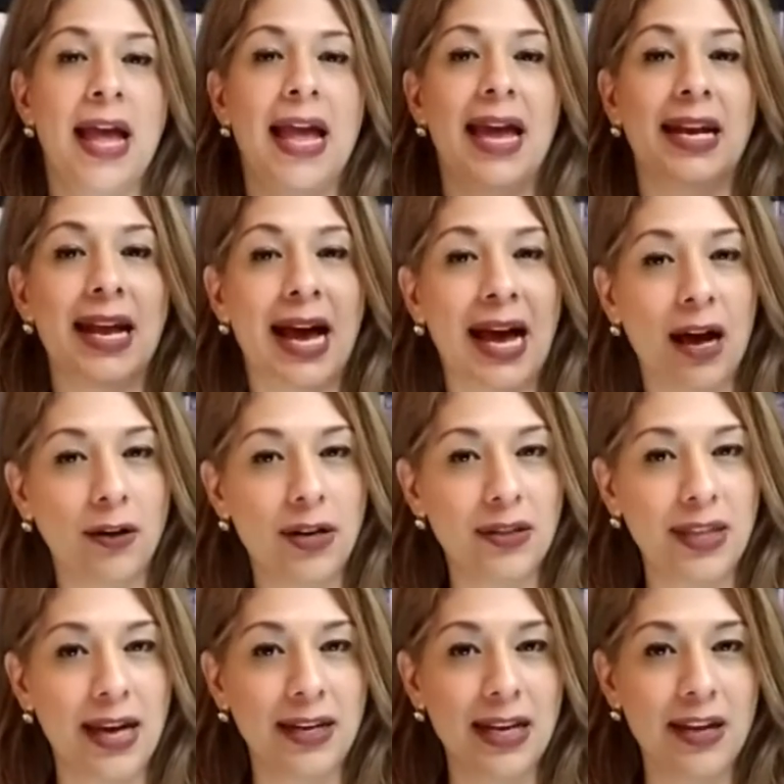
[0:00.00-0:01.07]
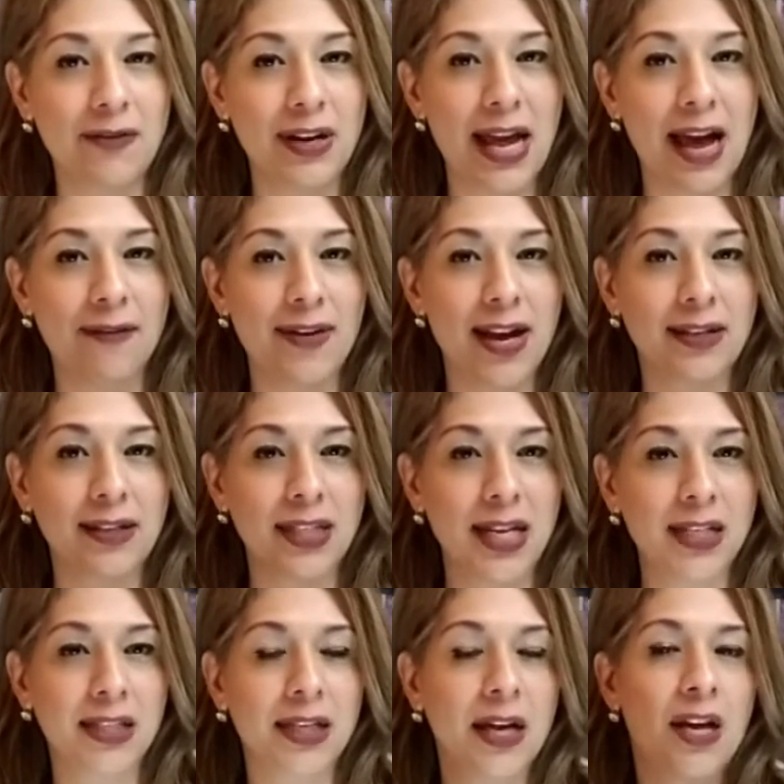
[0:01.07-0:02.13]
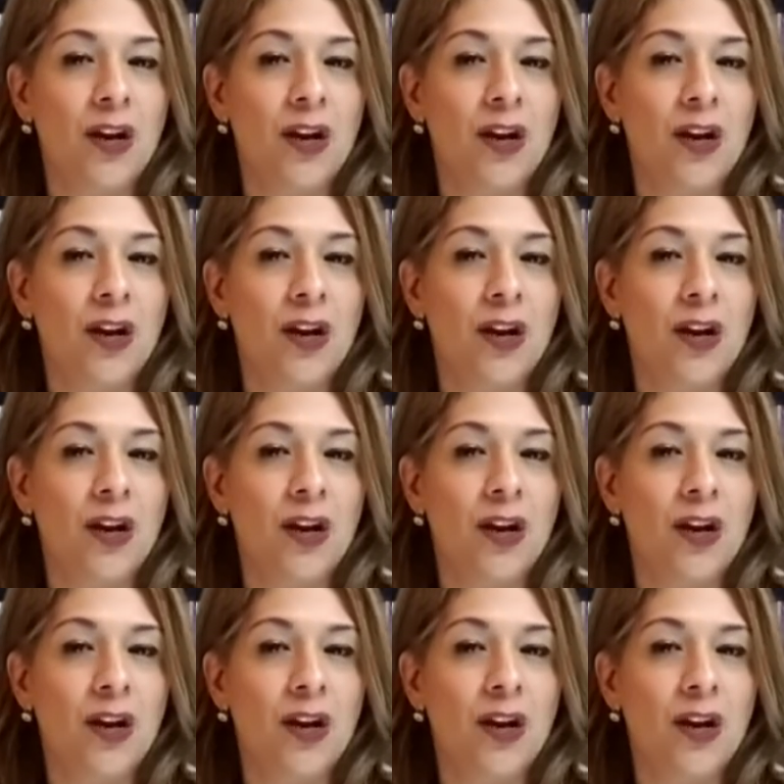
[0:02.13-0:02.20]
And how did that even have access?